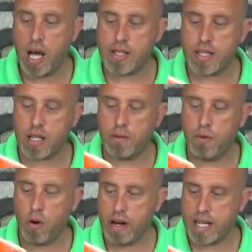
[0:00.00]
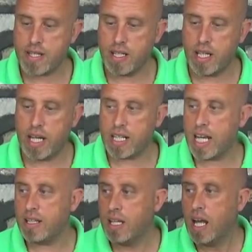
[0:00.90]
Stick a 4S in it, and
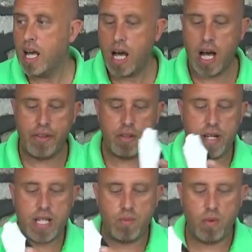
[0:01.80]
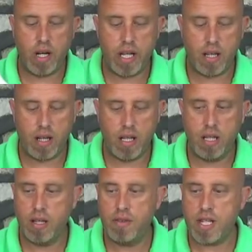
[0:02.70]
again, the reason why
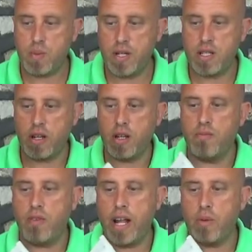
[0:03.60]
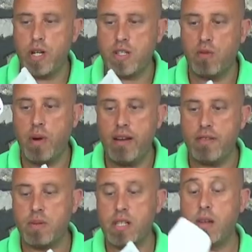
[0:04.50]
this one's looking rather worse for wear
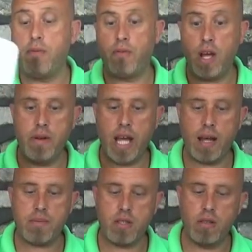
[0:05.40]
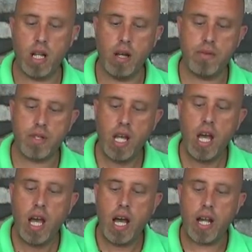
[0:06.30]
is because I've flown it absolute loads,
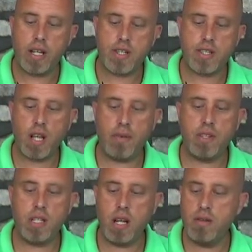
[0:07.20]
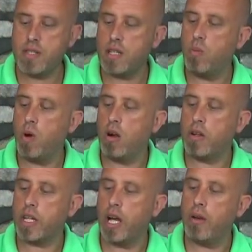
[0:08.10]
and I stuffed the nose in a
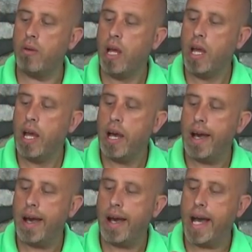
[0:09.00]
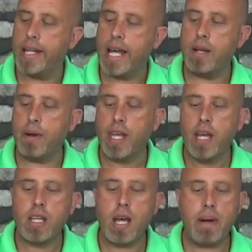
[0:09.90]
while ago. And anyway,
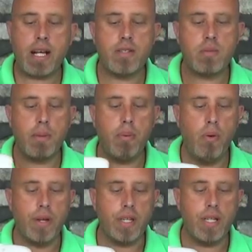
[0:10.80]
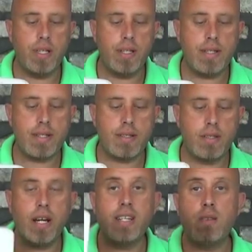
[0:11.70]
getting back onto my point is
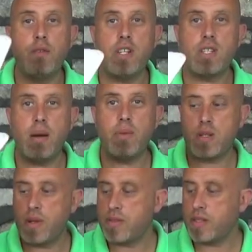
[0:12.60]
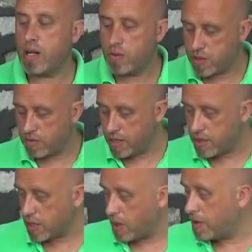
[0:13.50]
that I need to finish that one as well, so that also
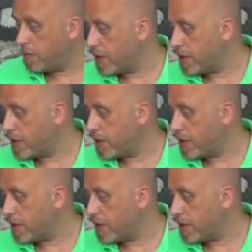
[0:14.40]
needs to go in the